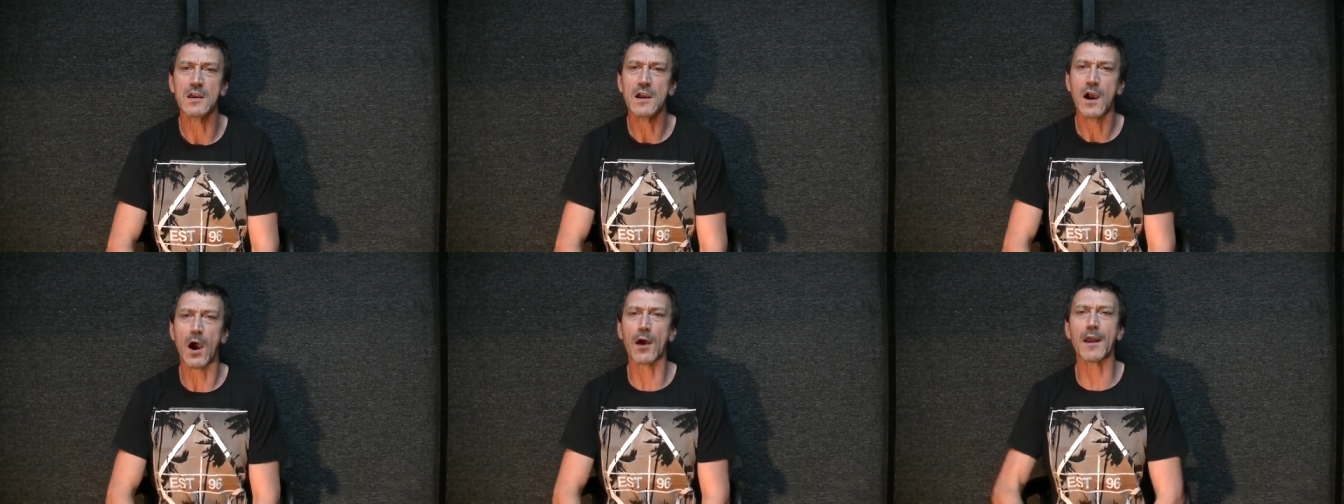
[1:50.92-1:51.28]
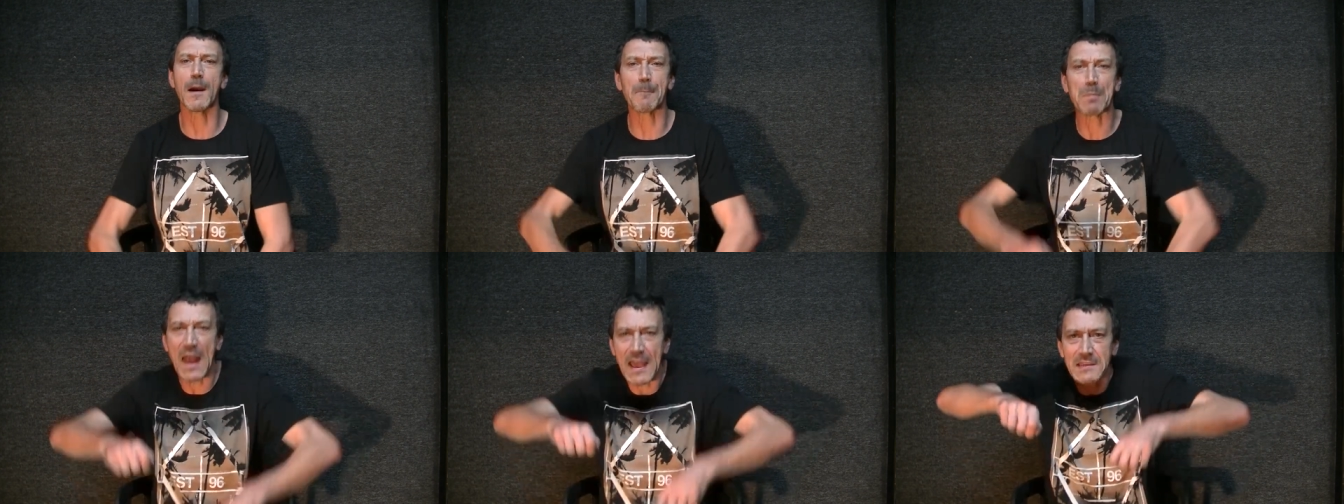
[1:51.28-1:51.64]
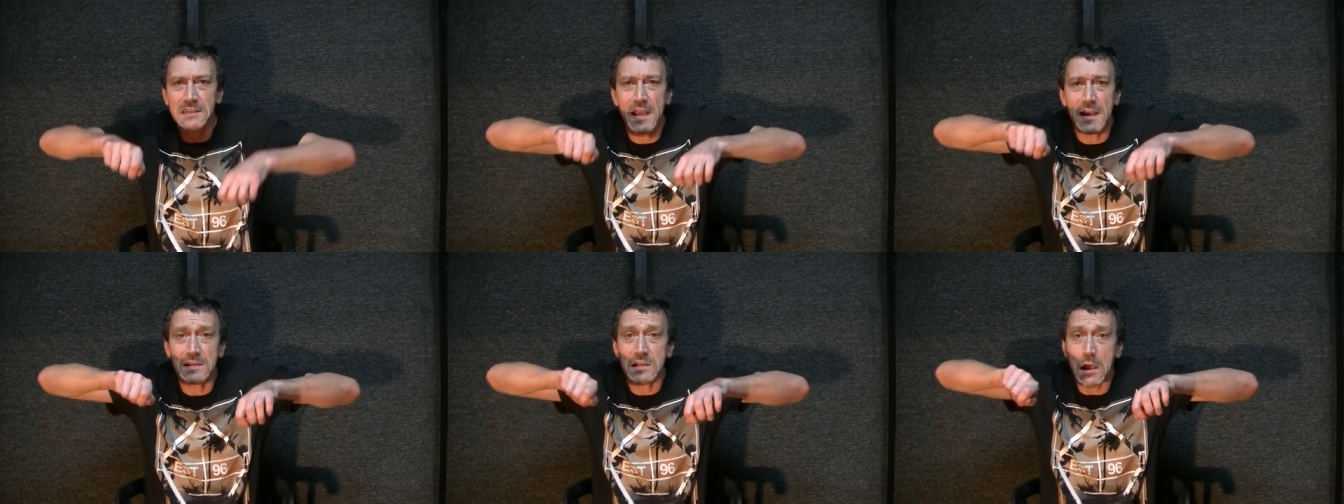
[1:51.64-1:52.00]
On a
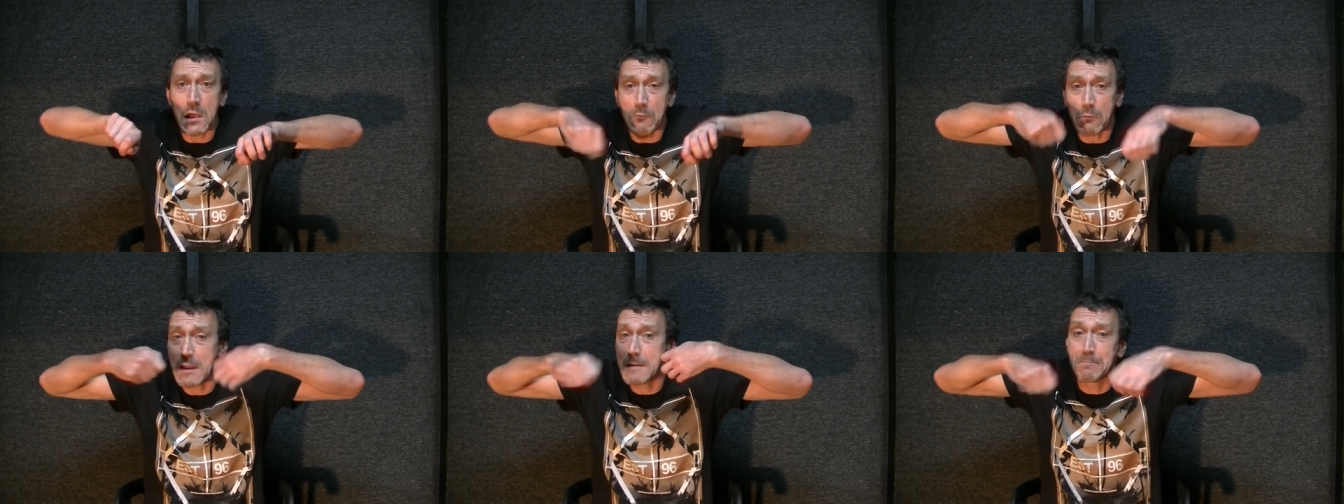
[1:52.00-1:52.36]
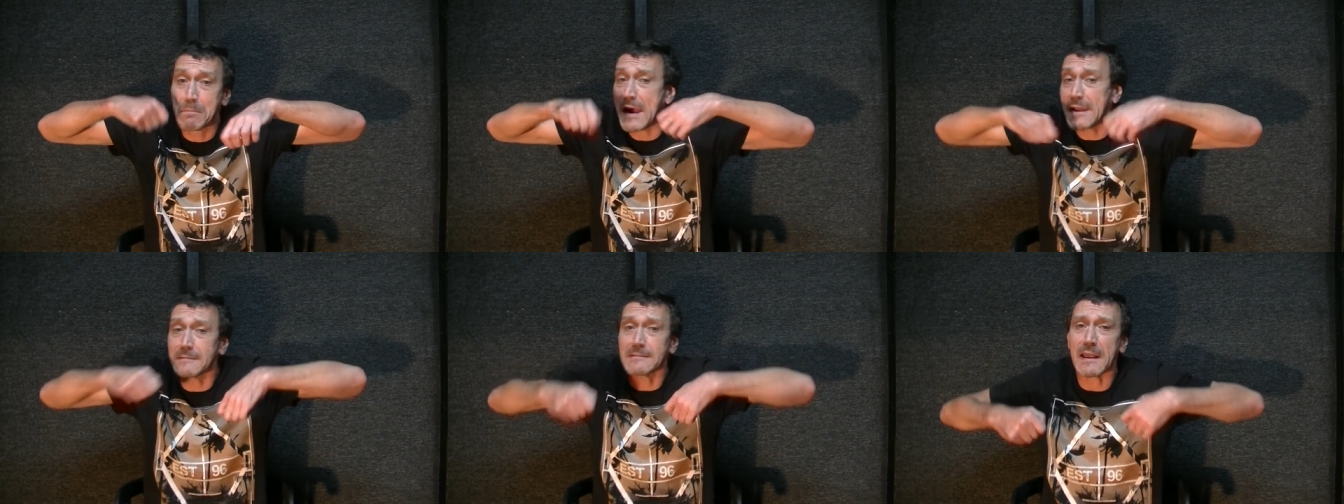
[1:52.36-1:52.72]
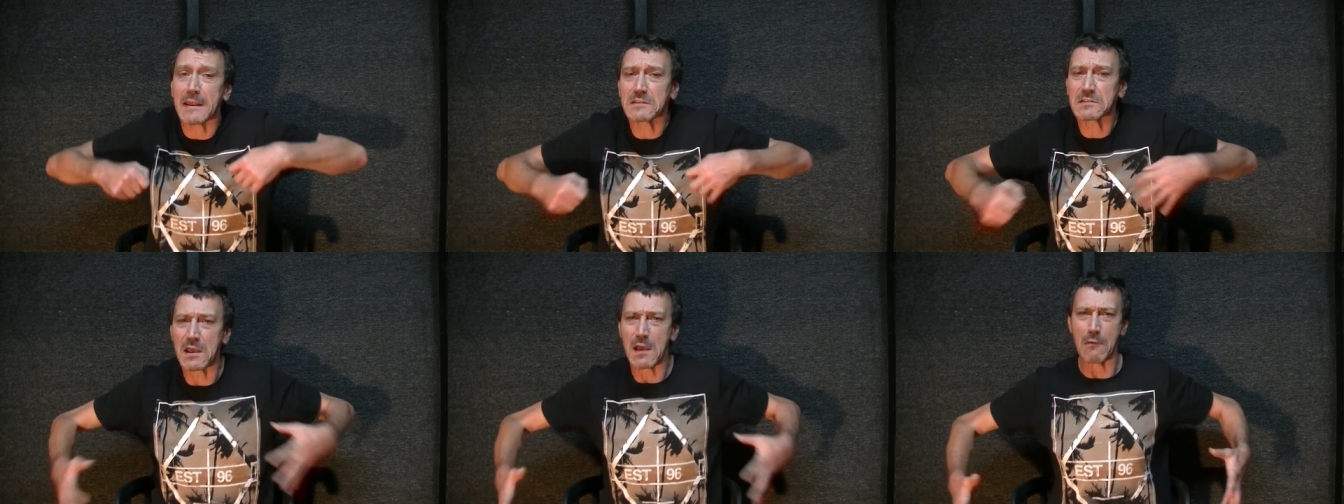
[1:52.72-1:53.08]
blanket we
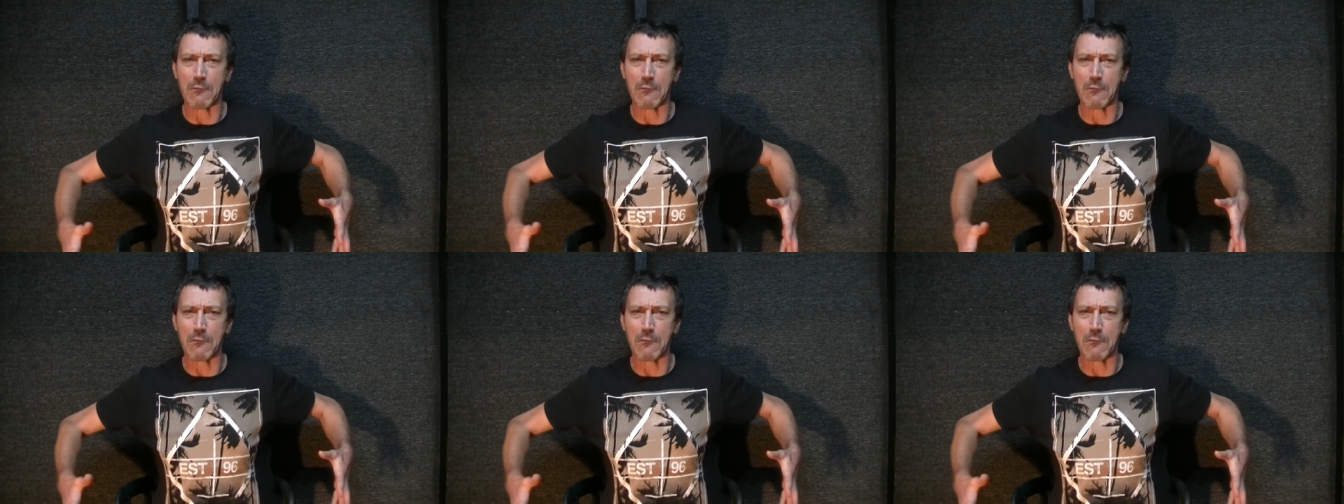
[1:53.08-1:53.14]
picnicked,